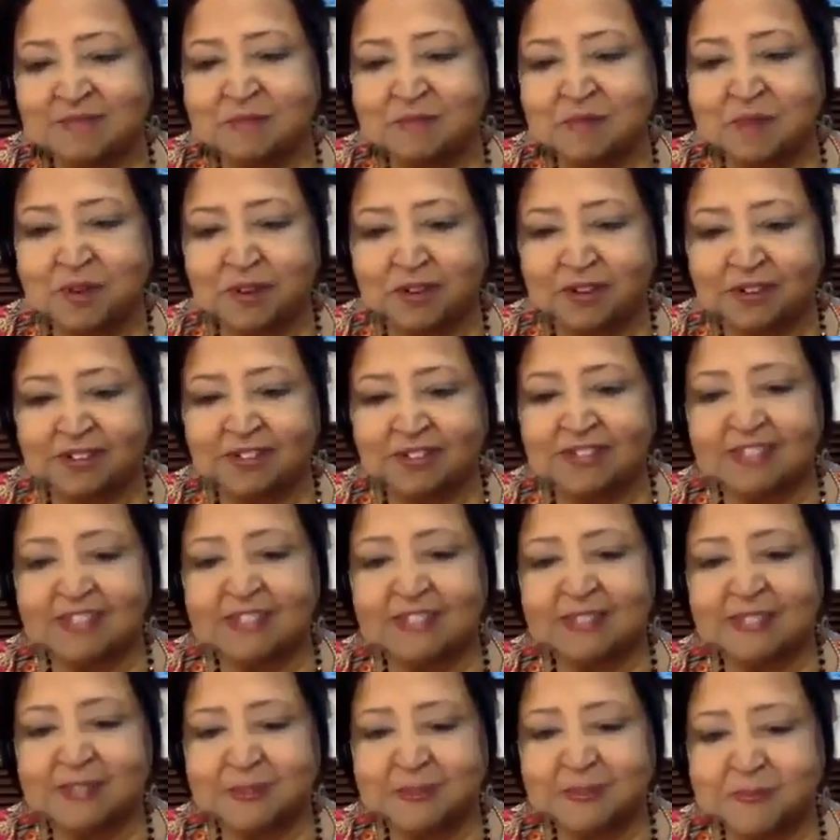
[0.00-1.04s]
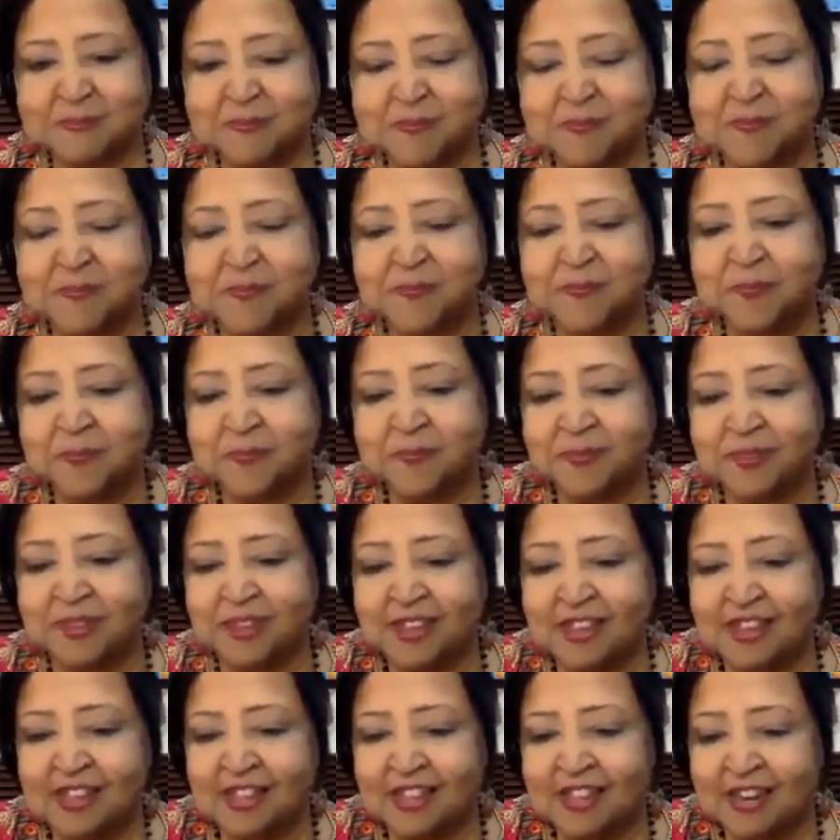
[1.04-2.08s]
miracles.
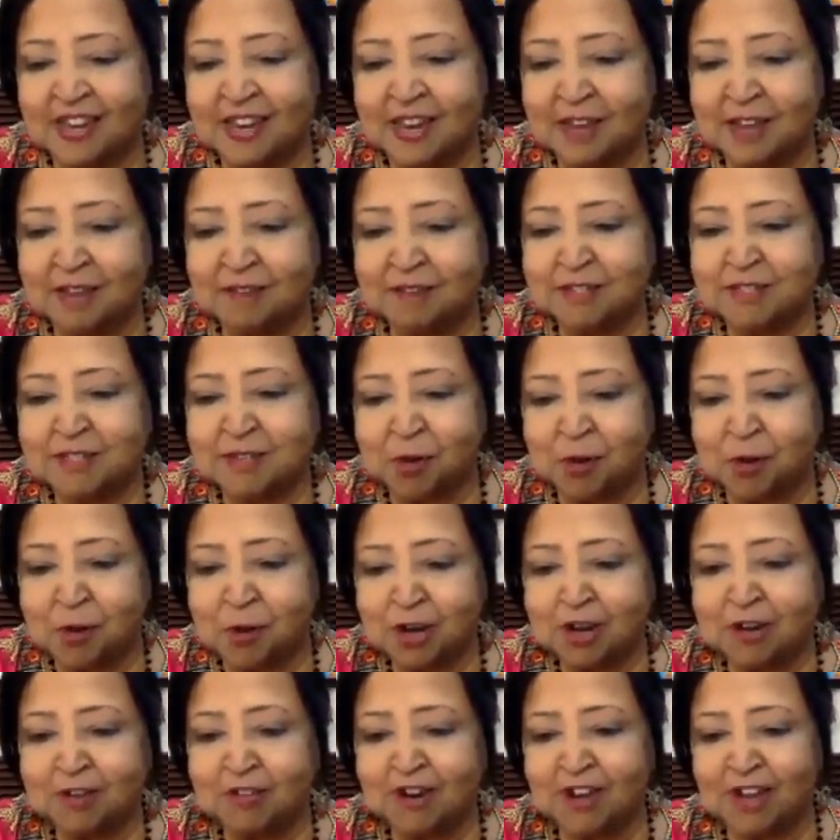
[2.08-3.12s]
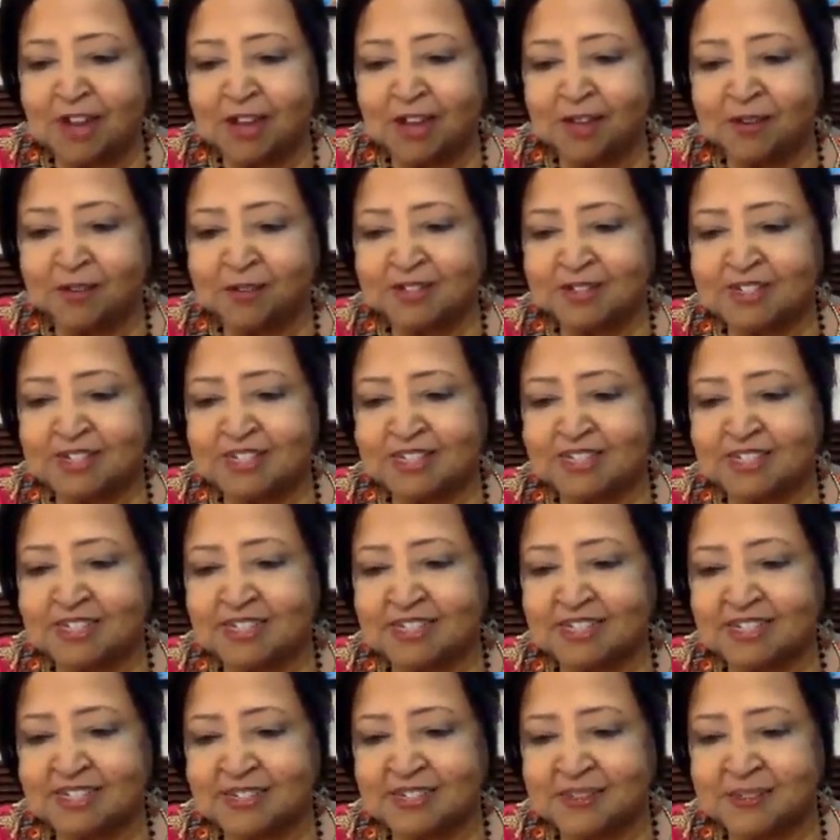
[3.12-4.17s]
Love is all around
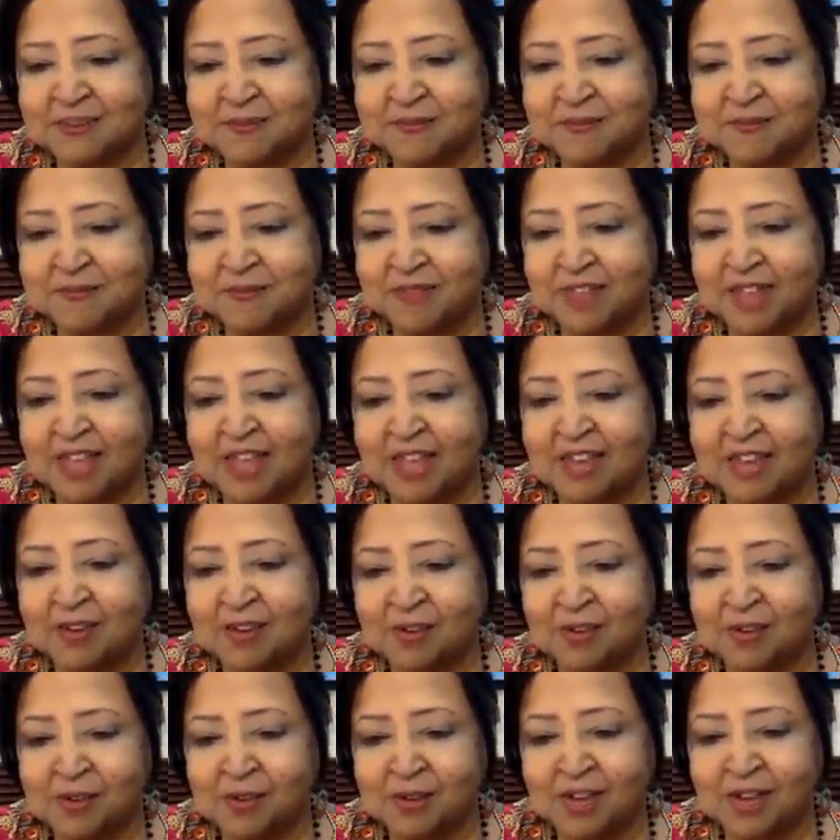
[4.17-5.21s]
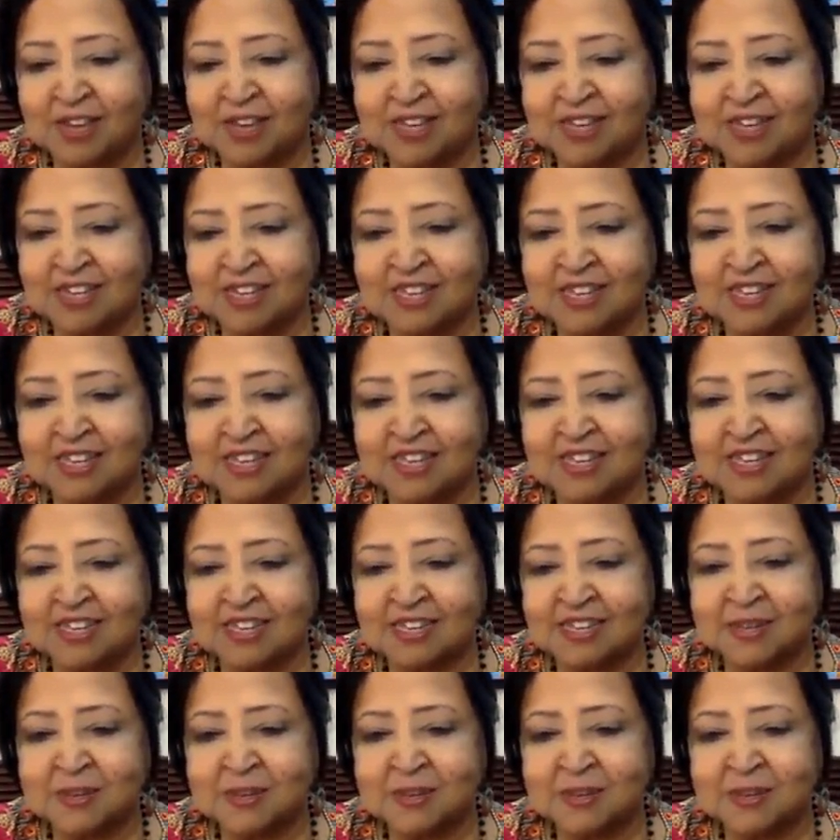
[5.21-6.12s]
and all I need.